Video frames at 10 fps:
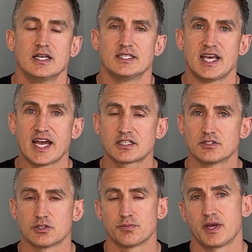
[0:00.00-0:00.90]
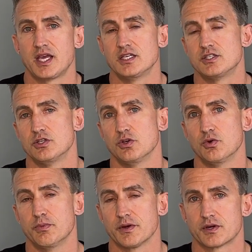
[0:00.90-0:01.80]
Taxes are paid
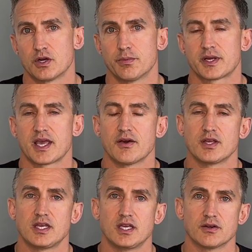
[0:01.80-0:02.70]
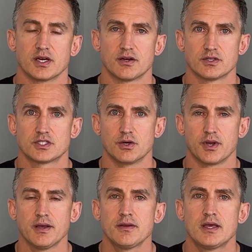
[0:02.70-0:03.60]
to Maricopa County here in
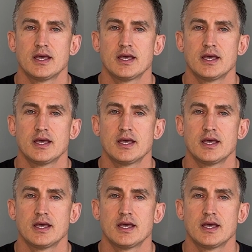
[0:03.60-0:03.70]
Arizona,